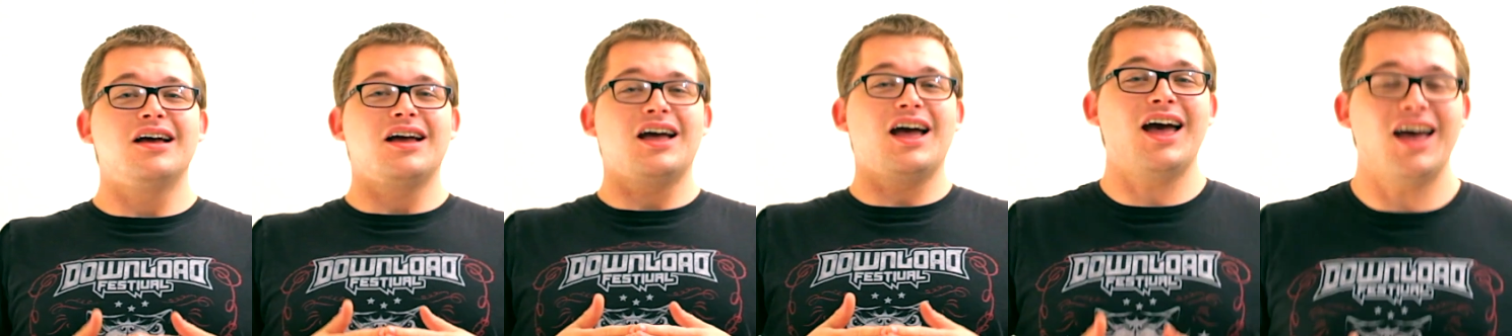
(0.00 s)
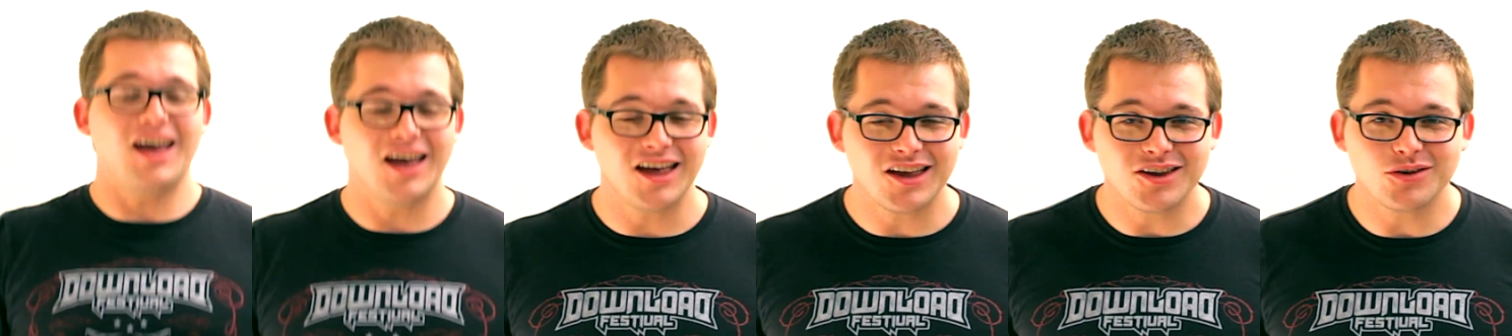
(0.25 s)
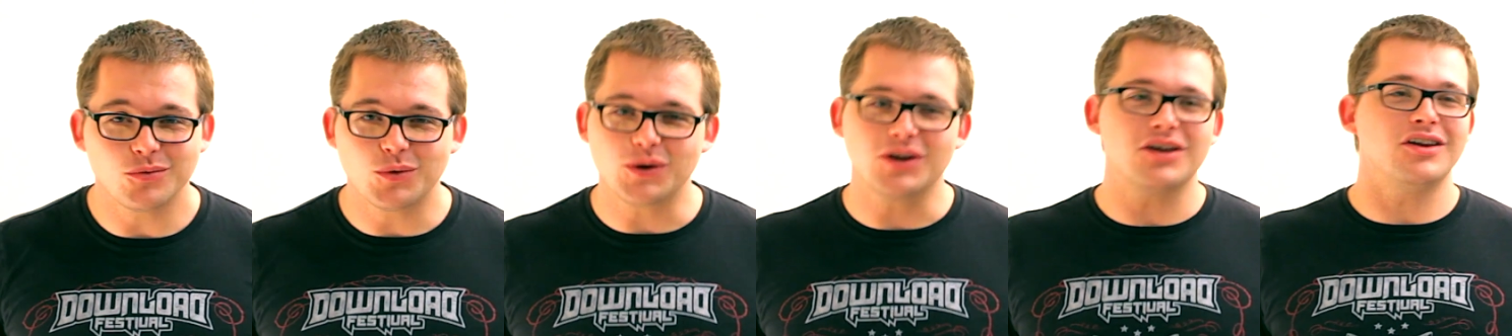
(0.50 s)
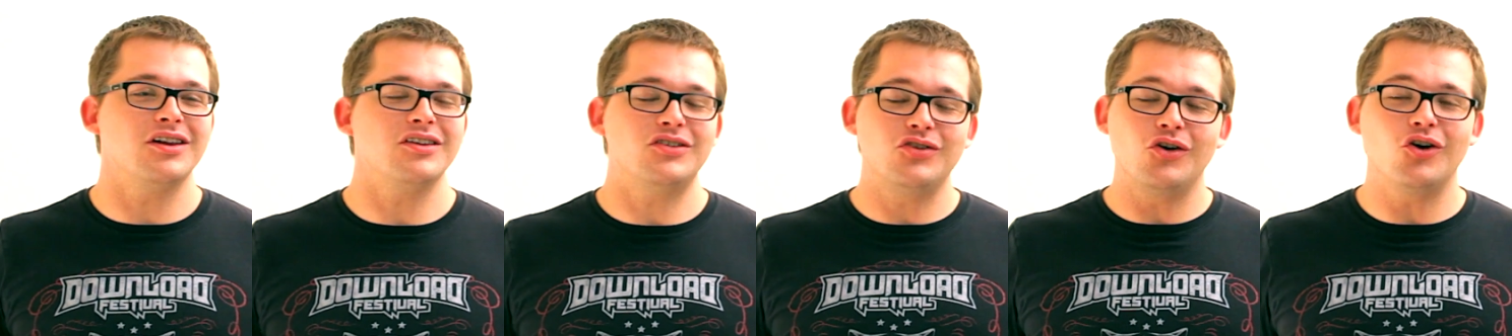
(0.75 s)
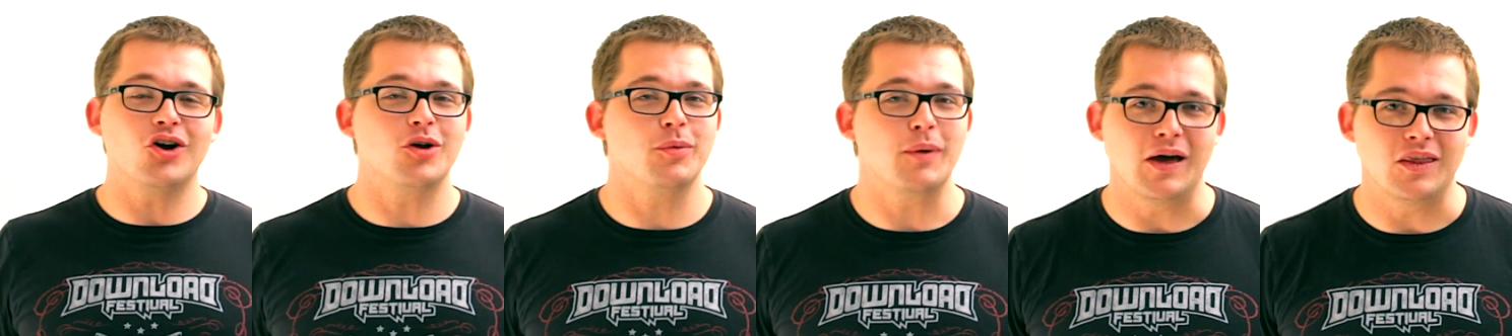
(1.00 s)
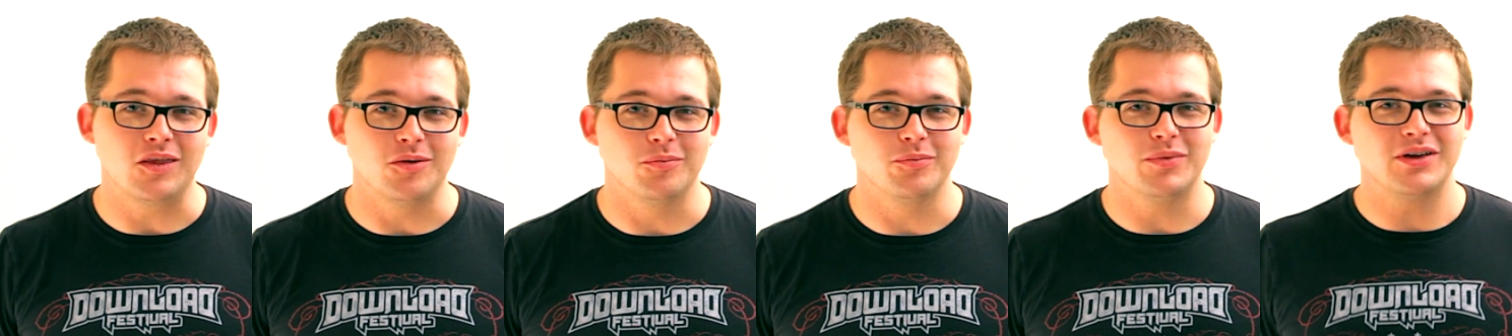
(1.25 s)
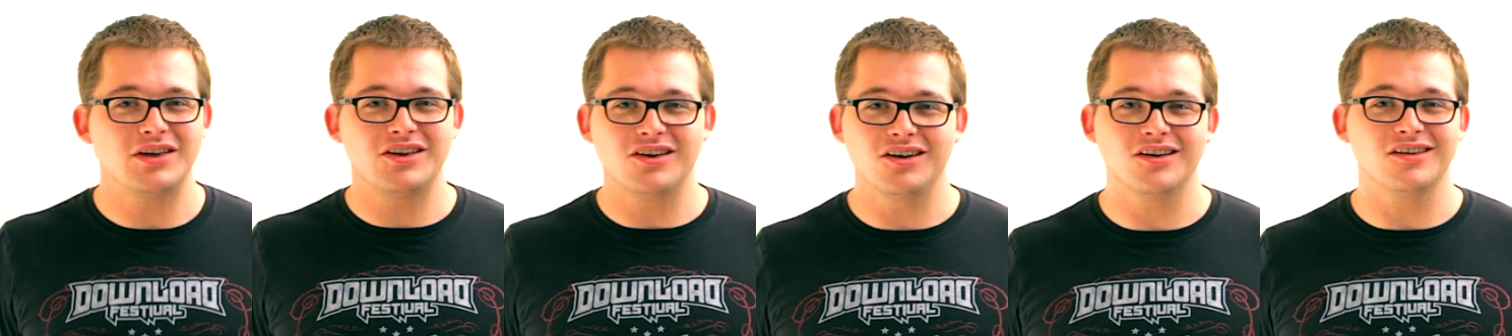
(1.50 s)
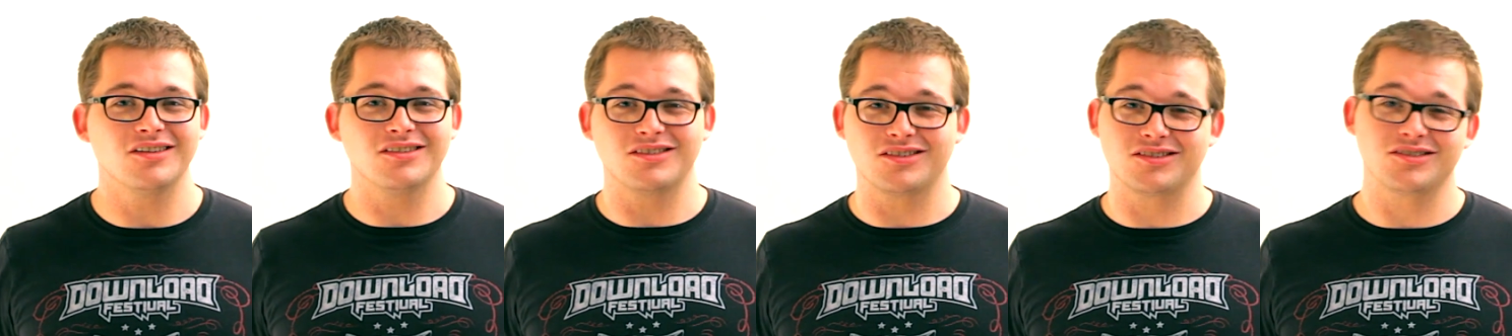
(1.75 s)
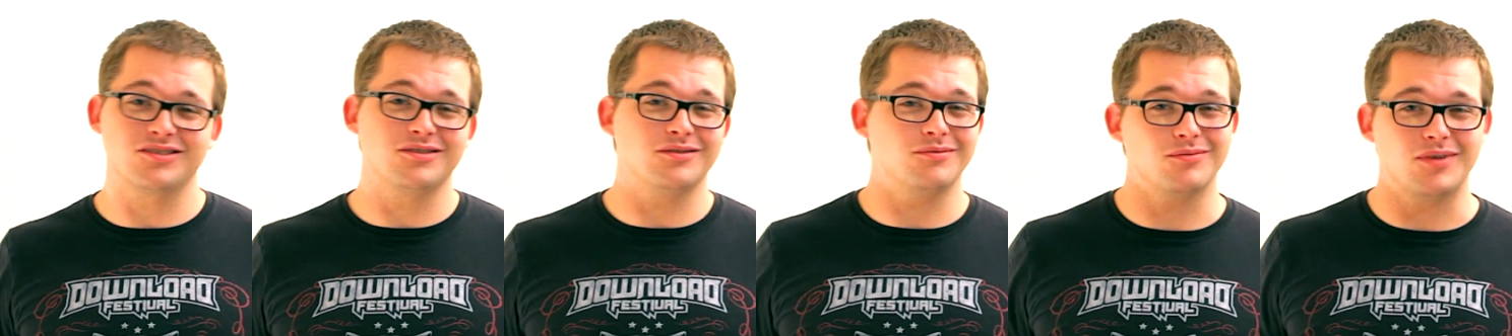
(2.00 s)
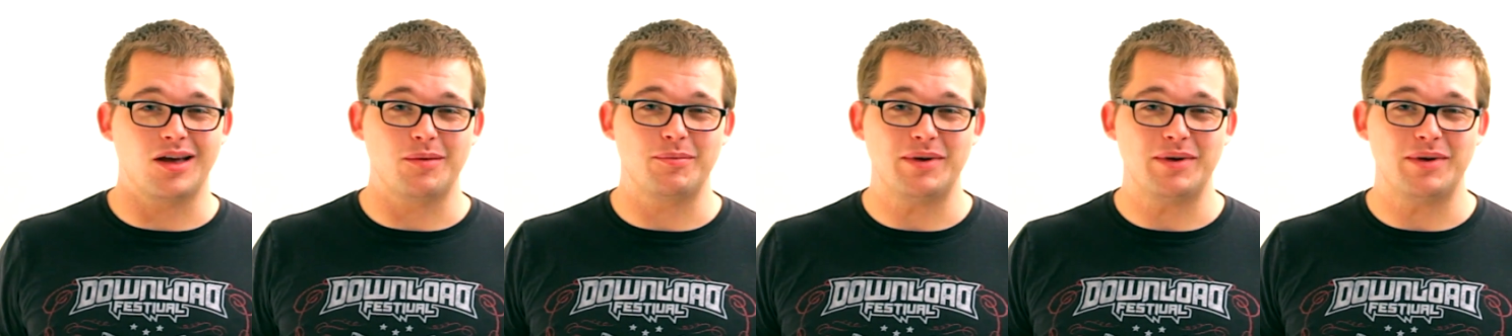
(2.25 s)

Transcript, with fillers: And we're going to talk about them because,